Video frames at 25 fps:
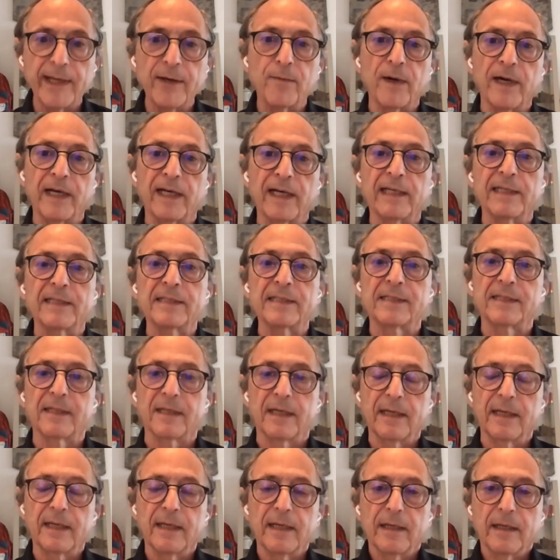I think
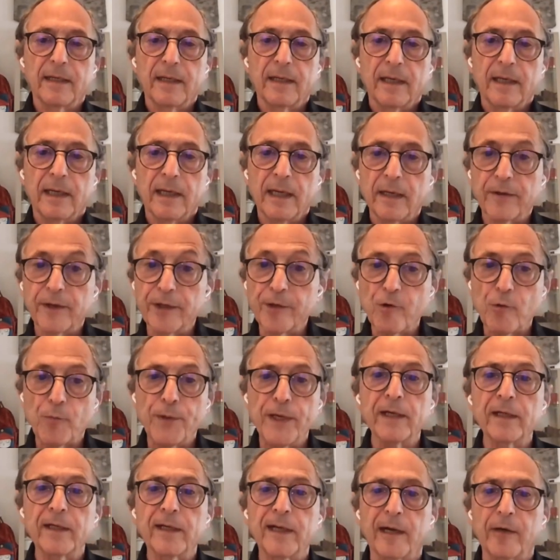in many ways,
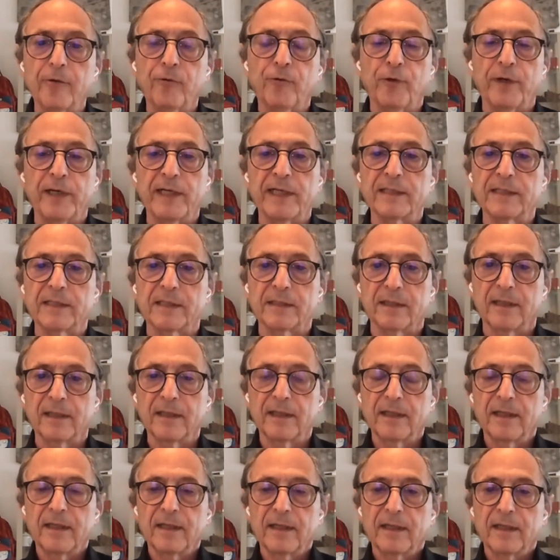the European
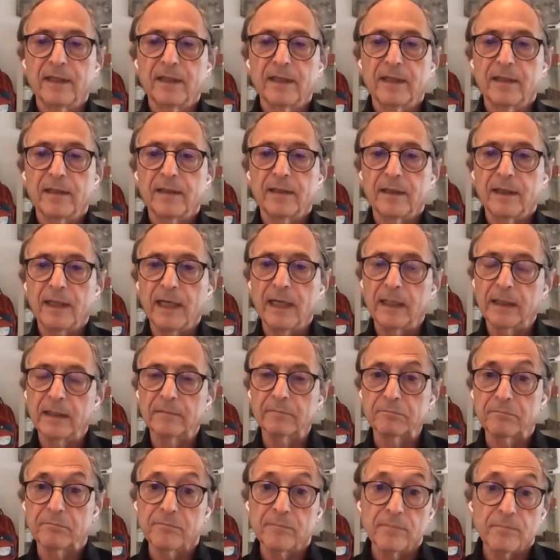countries
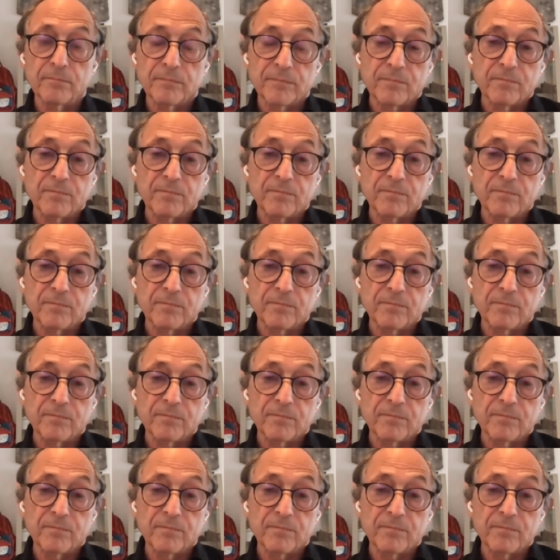are